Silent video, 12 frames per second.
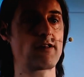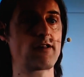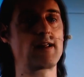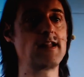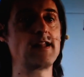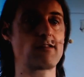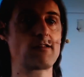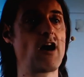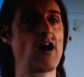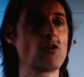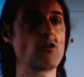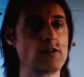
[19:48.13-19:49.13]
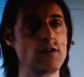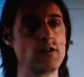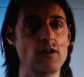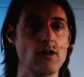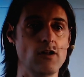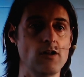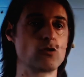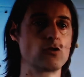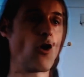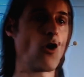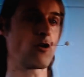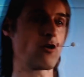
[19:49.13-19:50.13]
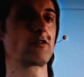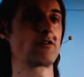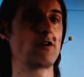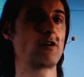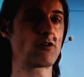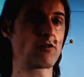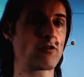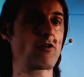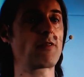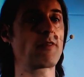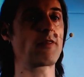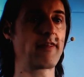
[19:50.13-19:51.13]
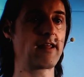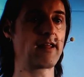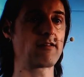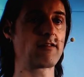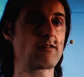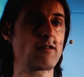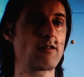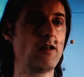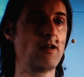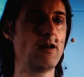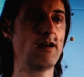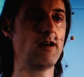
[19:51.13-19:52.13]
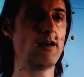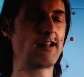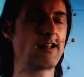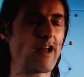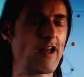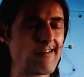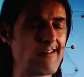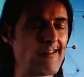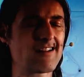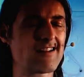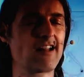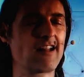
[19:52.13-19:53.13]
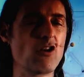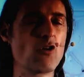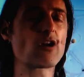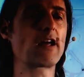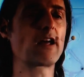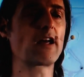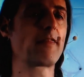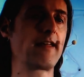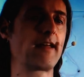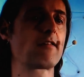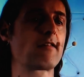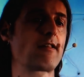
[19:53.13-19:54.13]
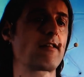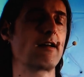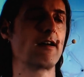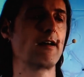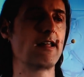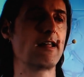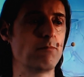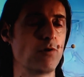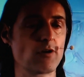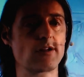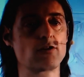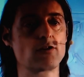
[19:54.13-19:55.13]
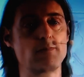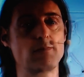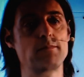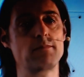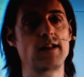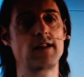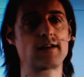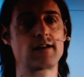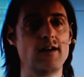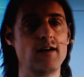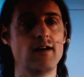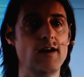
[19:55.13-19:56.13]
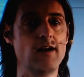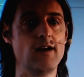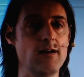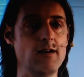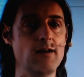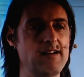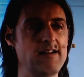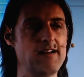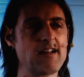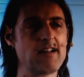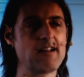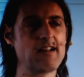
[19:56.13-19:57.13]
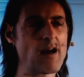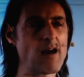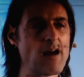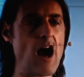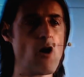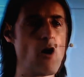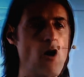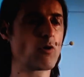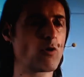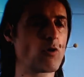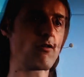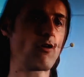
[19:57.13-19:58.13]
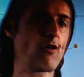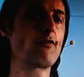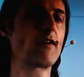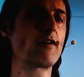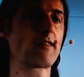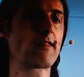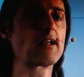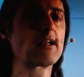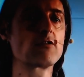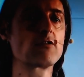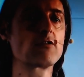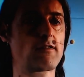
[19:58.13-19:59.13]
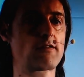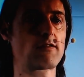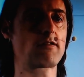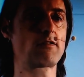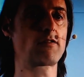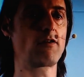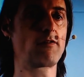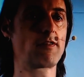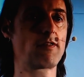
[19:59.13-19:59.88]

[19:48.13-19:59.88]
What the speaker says: then he's allowed to talk about certain things. And if you exactly look at the things he put into public, somehow it was serving the interests of the